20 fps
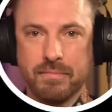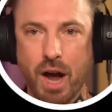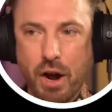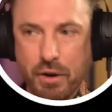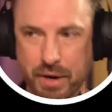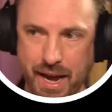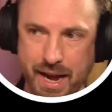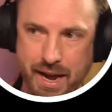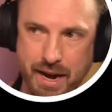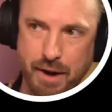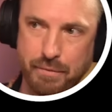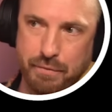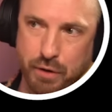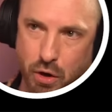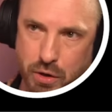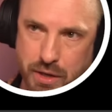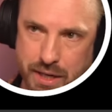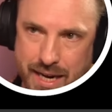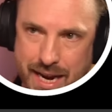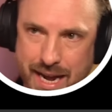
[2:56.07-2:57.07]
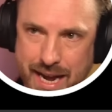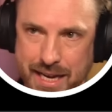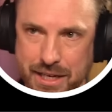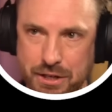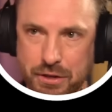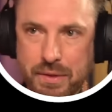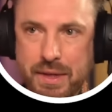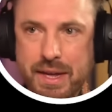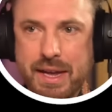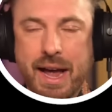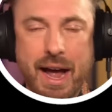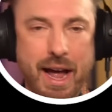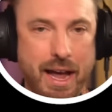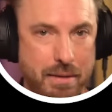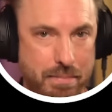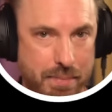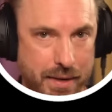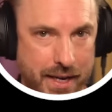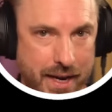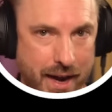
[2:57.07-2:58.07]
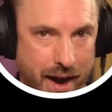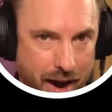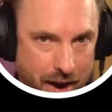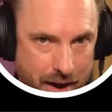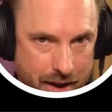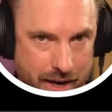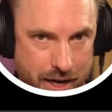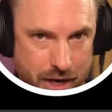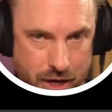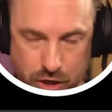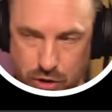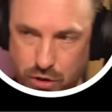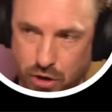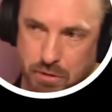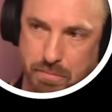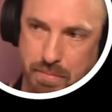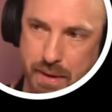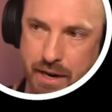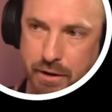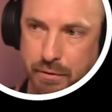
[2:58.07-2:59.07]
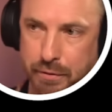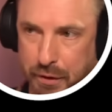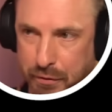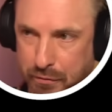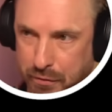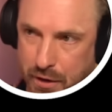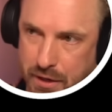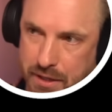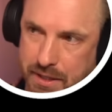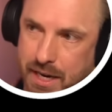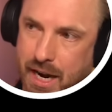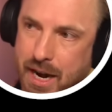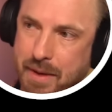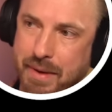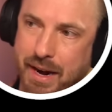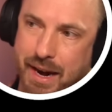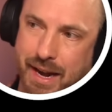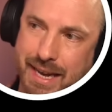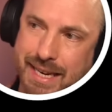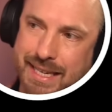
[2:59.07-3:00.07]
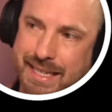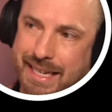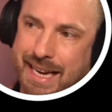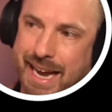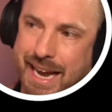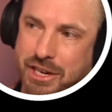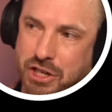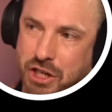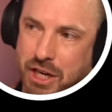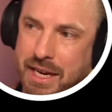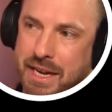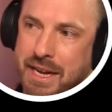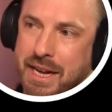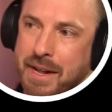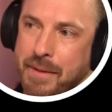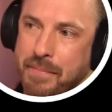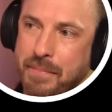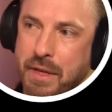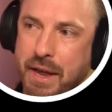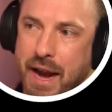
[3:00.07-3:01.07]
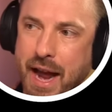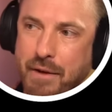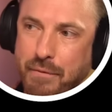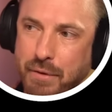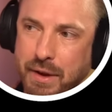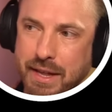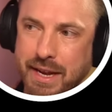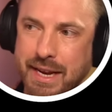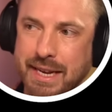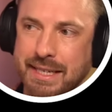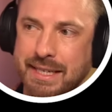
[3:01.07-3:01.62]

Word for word: Okay, and I've logged in here to the API control panel for the first time, and I can see actually that everything